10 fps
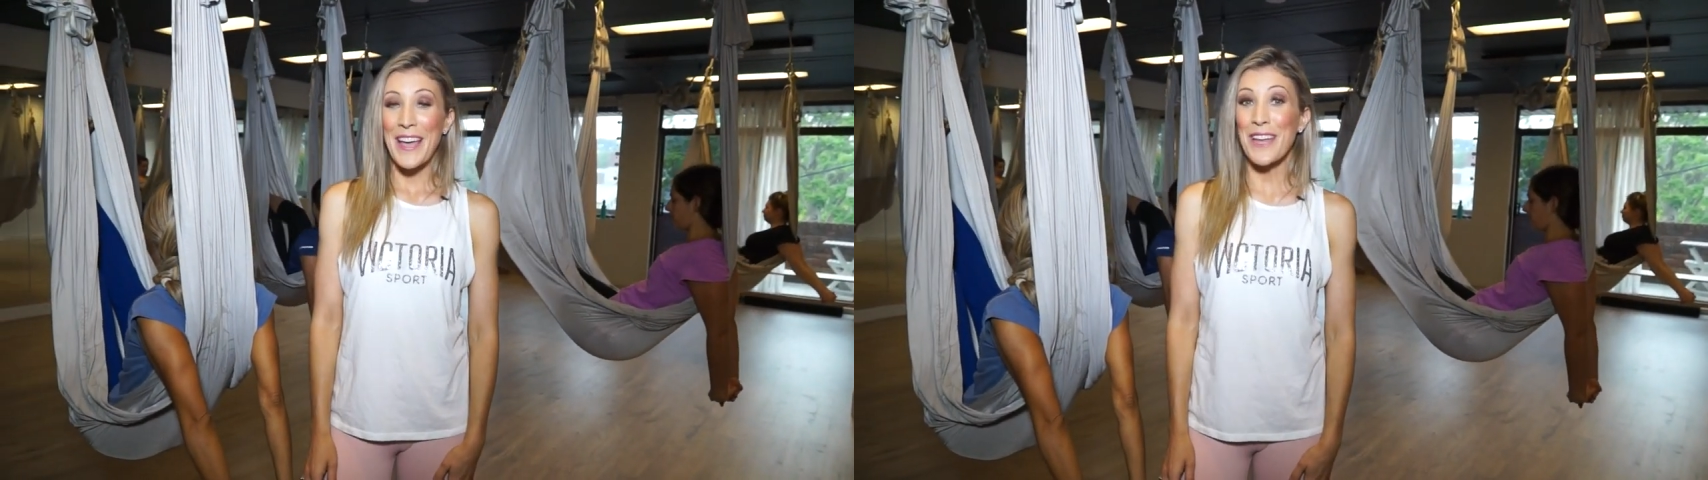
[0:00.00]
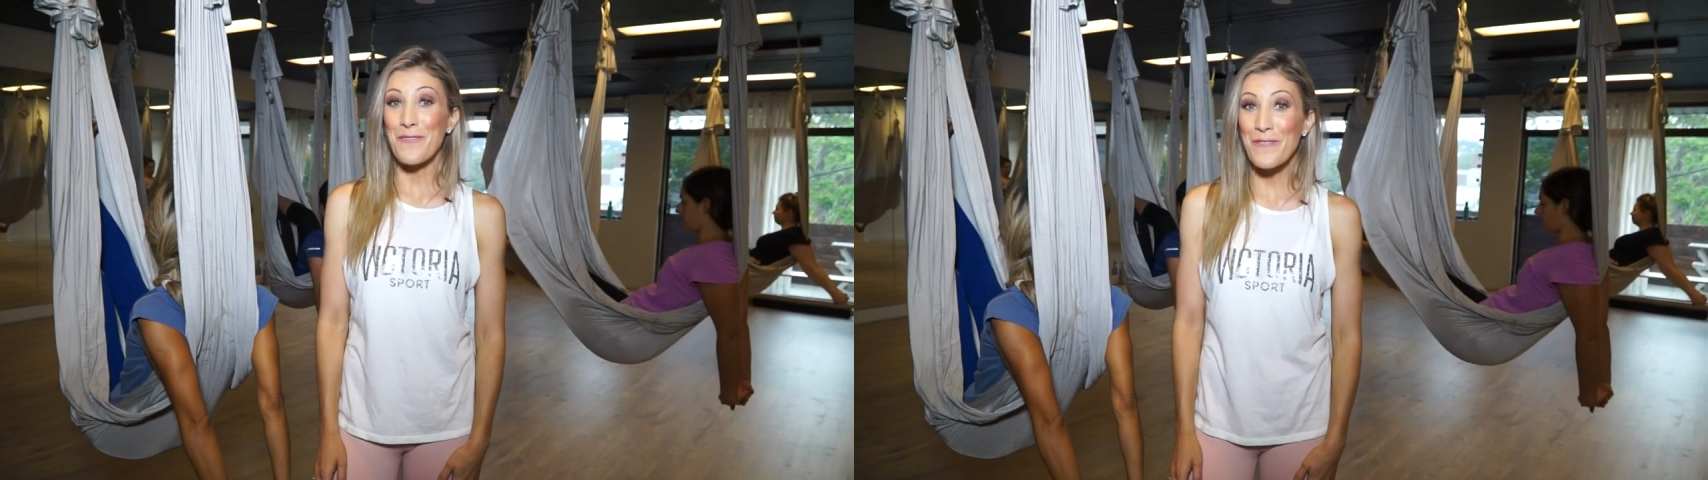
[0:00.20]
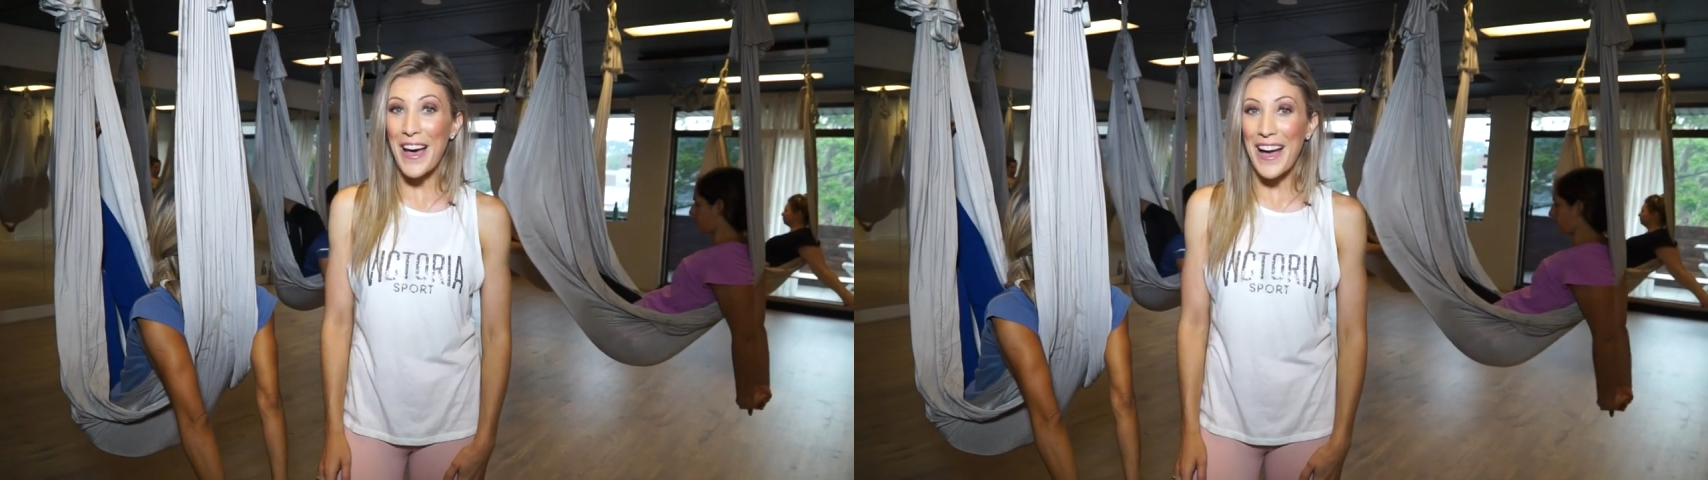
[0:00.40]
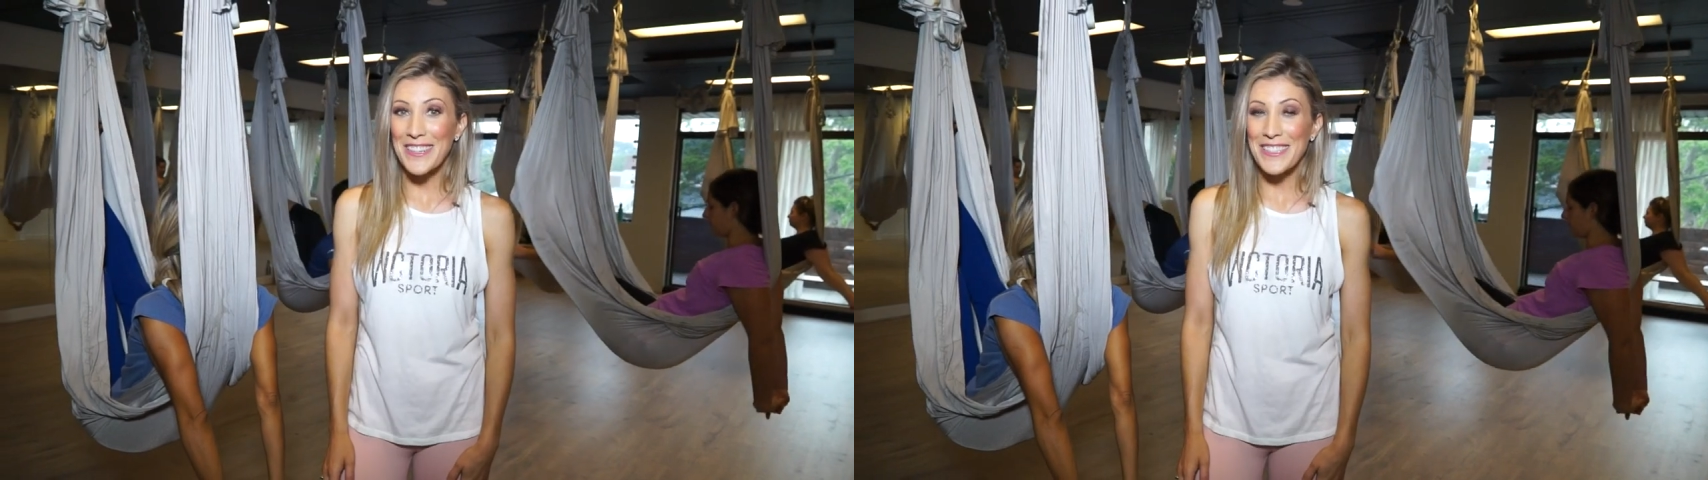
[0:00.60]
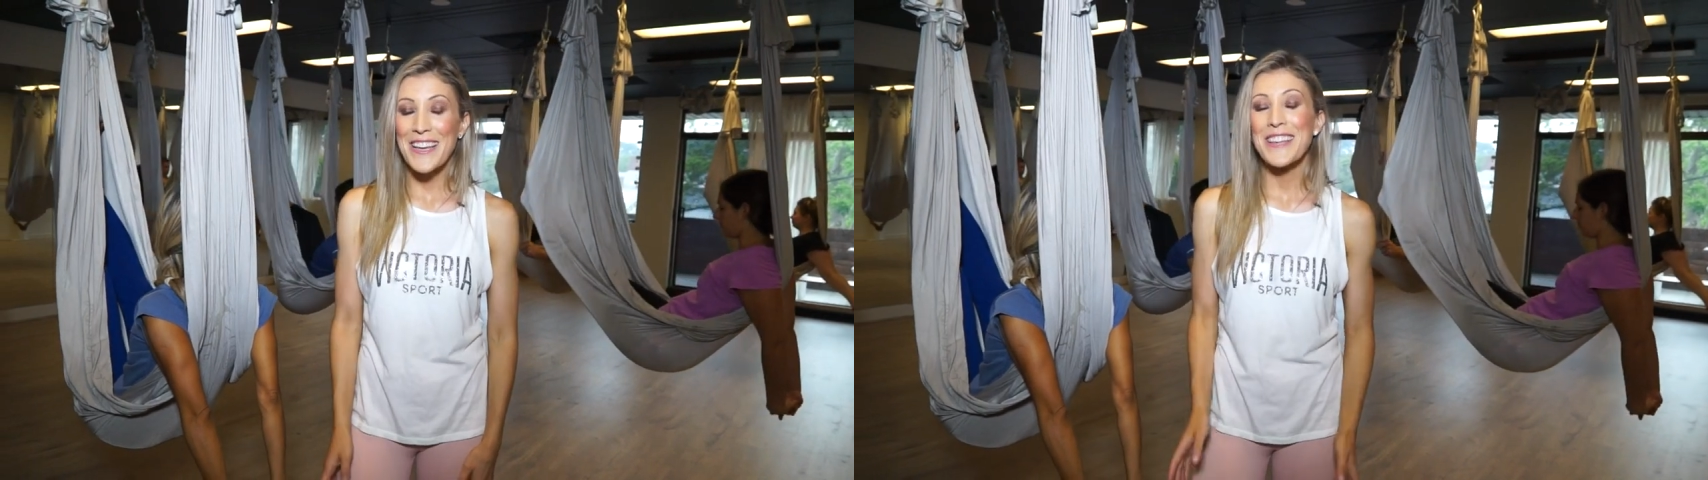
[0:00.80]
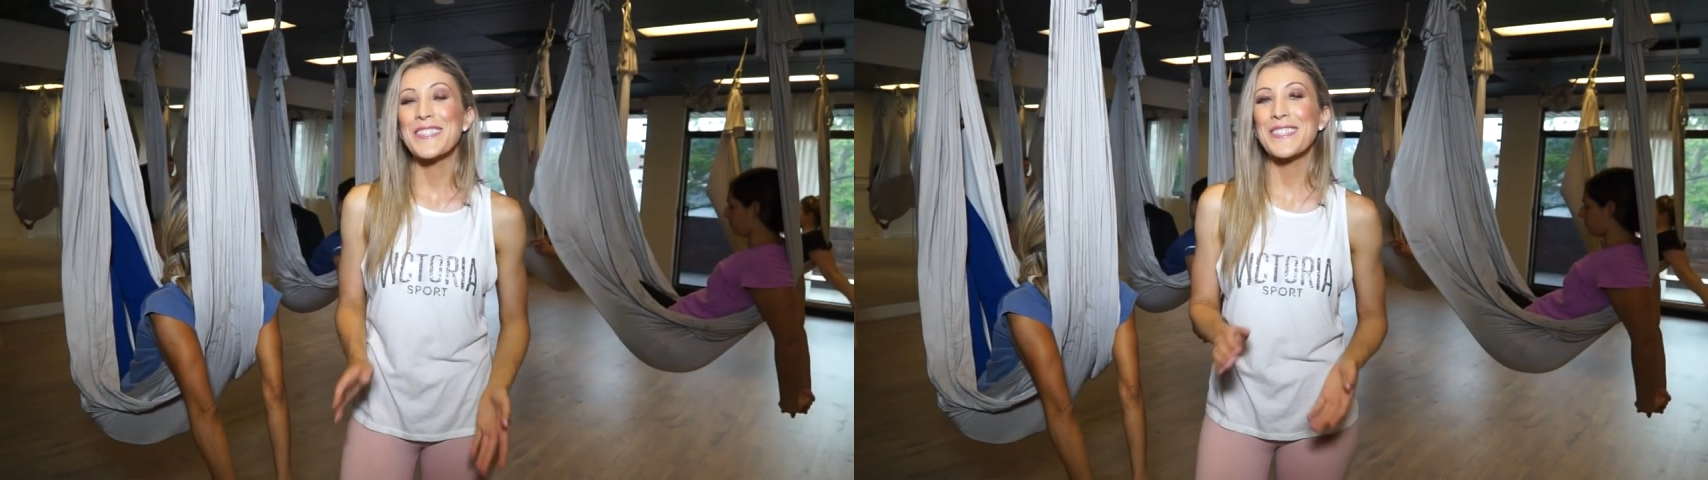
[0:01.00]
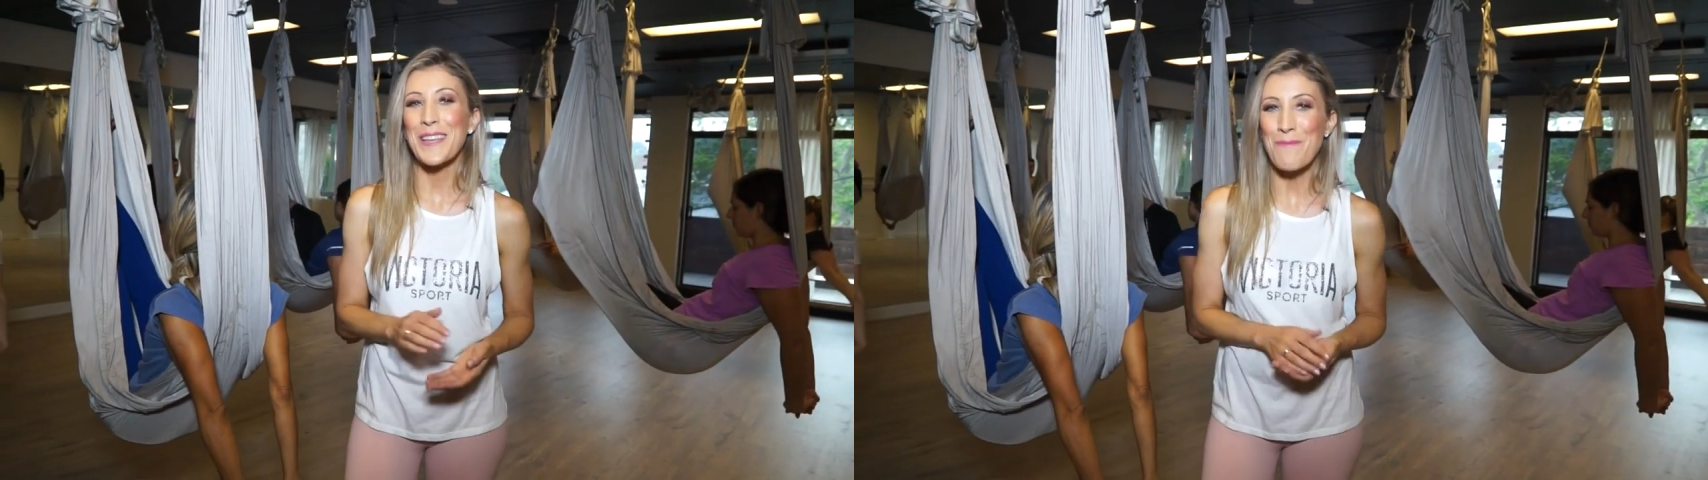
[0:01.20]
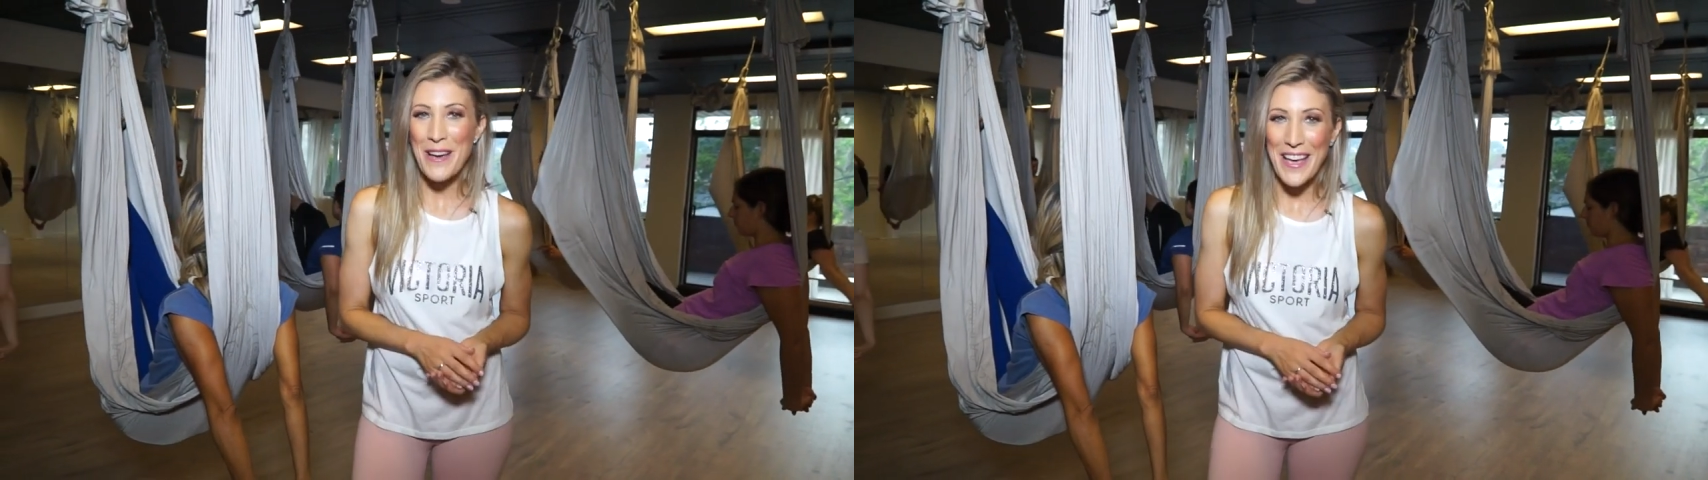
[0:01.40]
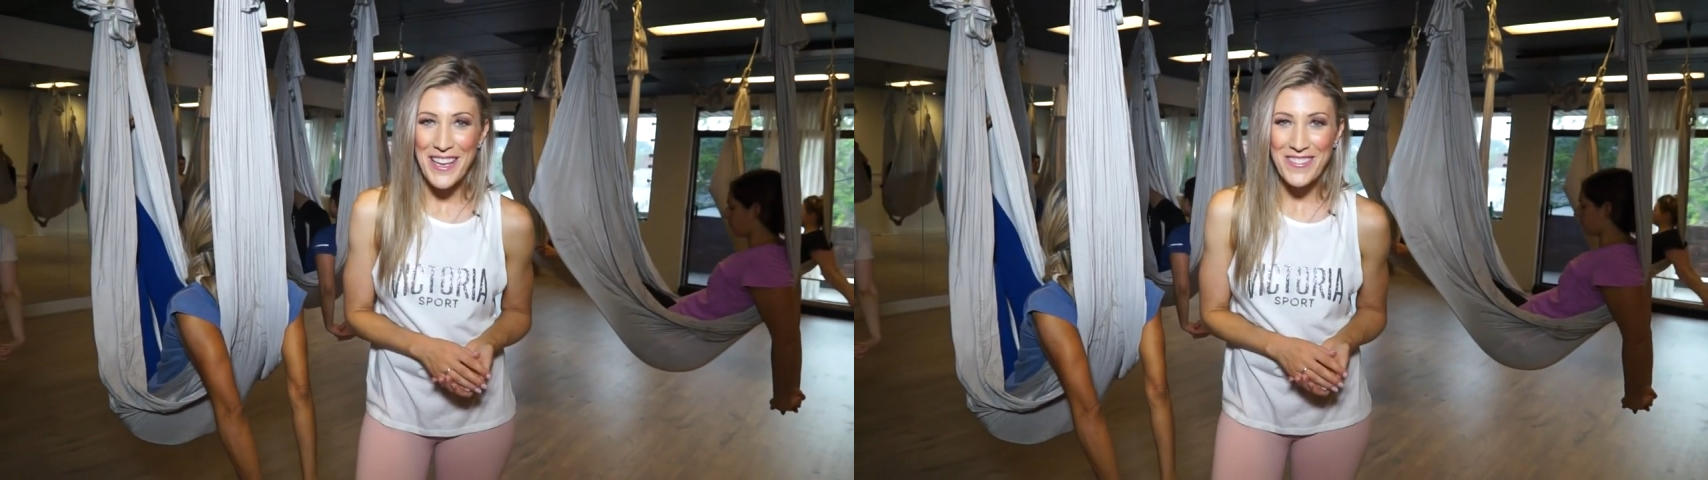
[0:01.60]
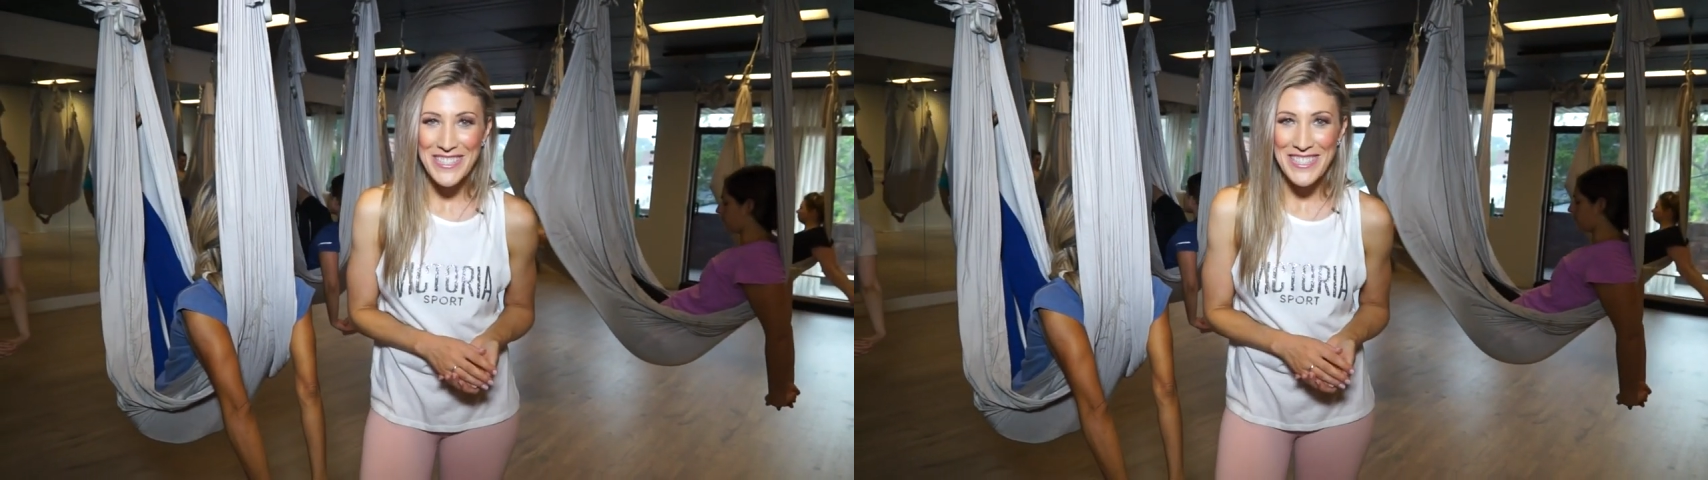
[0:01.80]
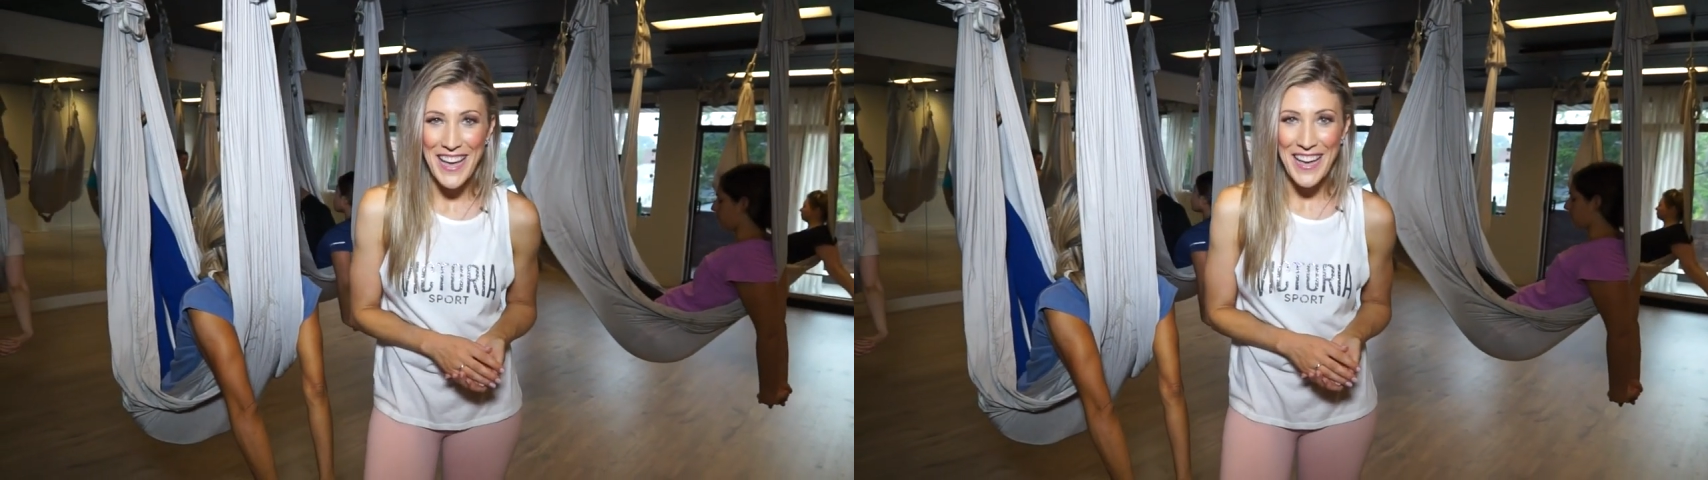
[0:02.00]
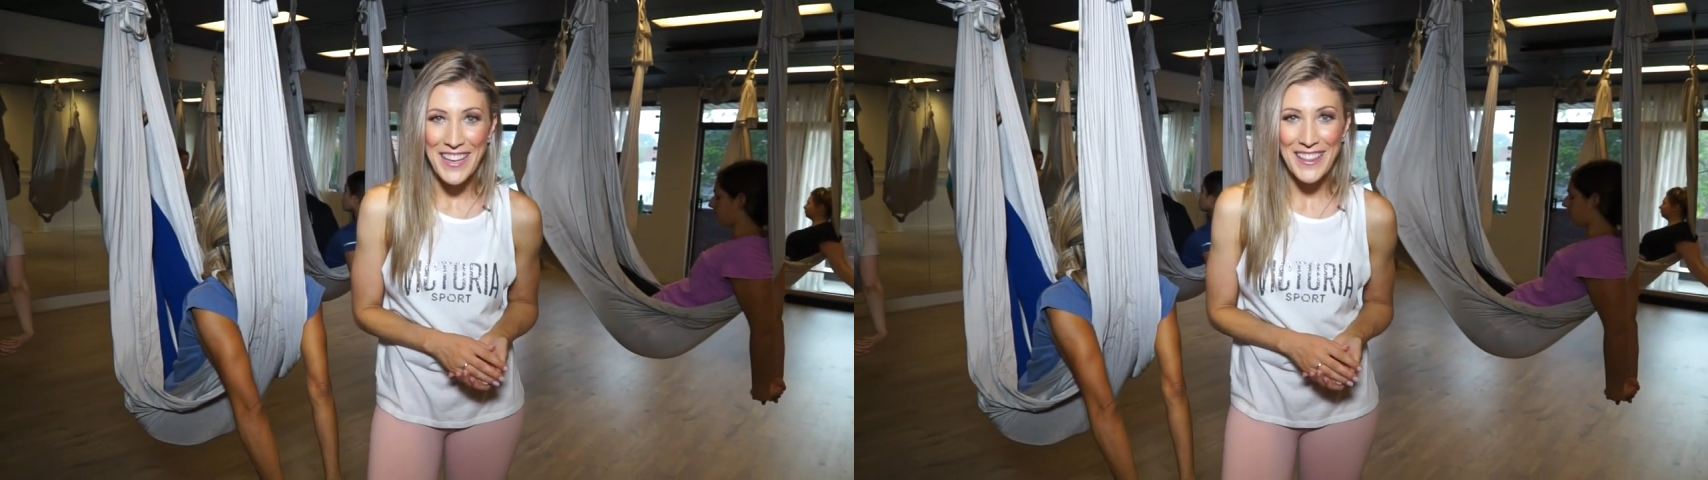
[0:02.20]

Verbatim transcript: In fact, some might even say